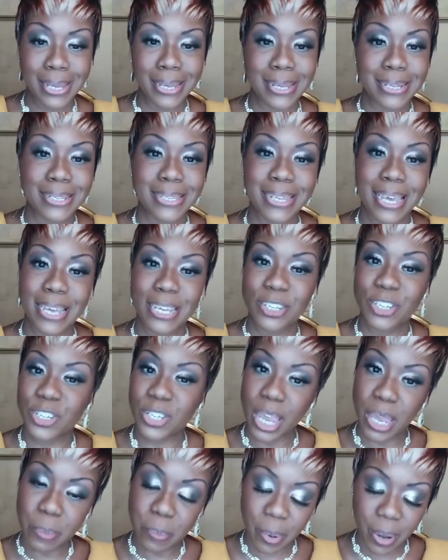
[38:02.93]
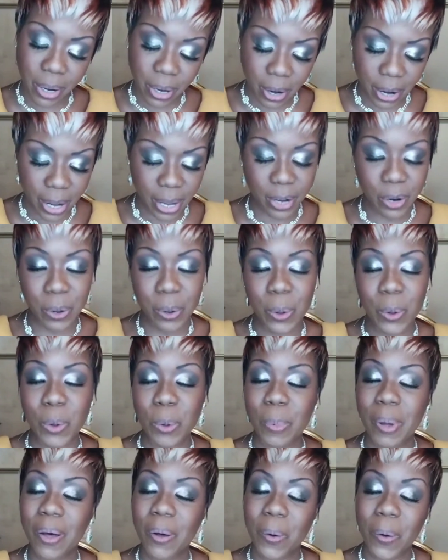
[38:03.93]
it contains shea butter and
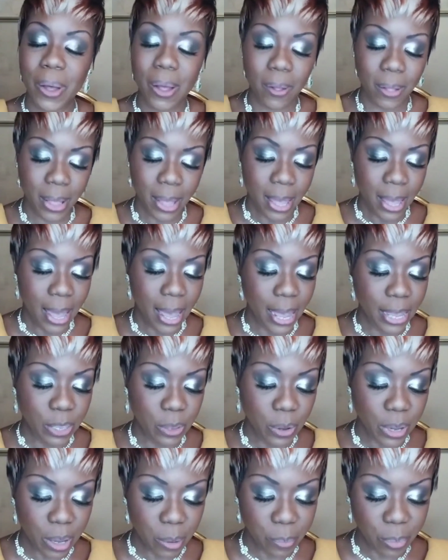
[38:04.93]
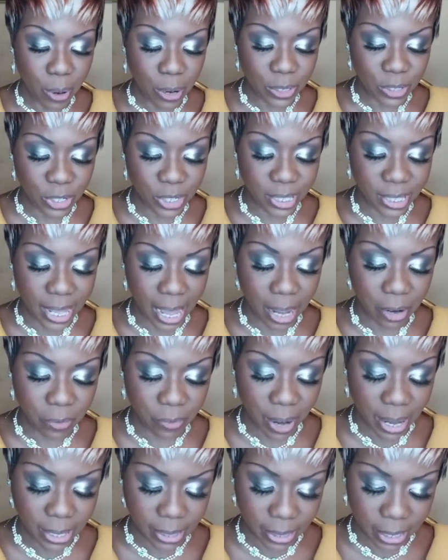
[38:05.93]
jojoba oil. And you can purchase that
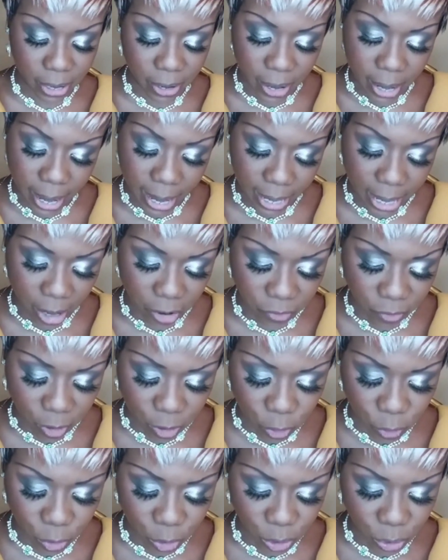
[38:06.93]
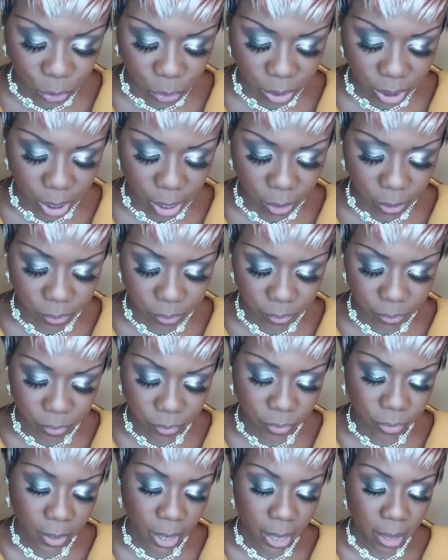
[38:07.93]
right there at our virtual studio
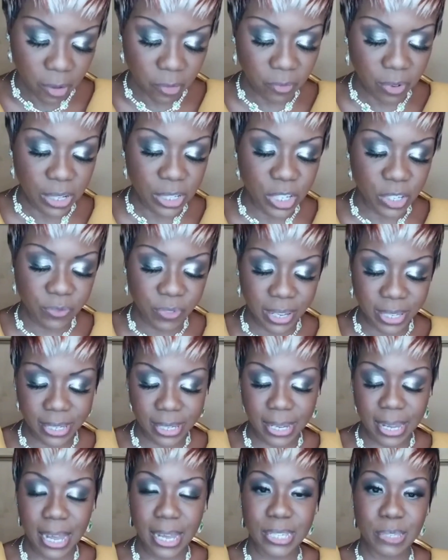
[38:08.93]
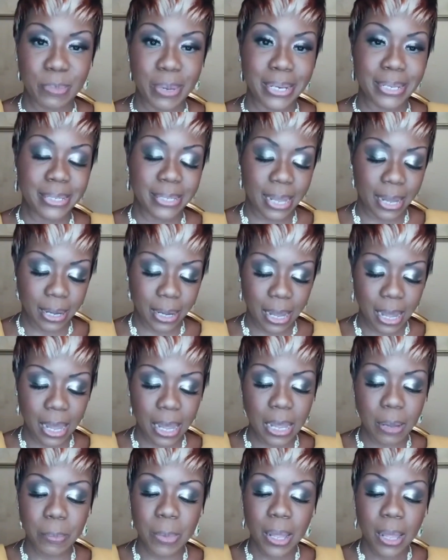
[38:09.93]

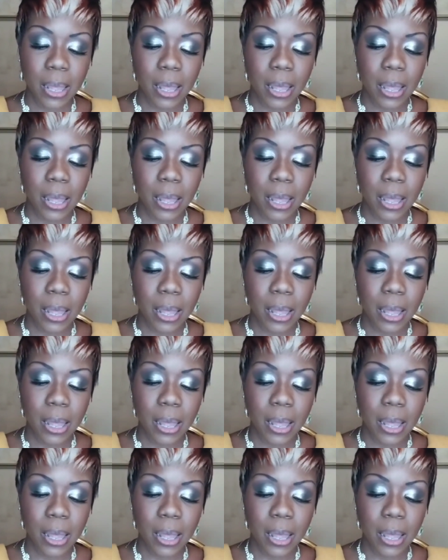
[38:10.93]
vintagevixencosmetics.com